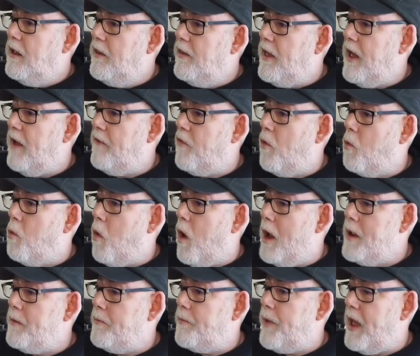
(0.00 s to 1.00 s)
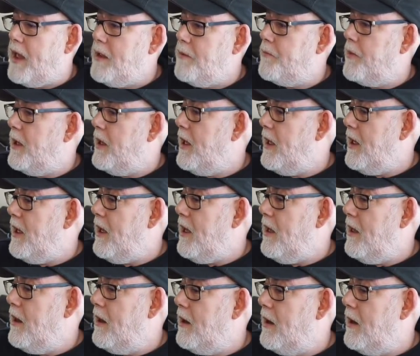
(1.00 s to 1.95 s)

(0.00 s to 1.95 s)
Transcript: They have a white paper here.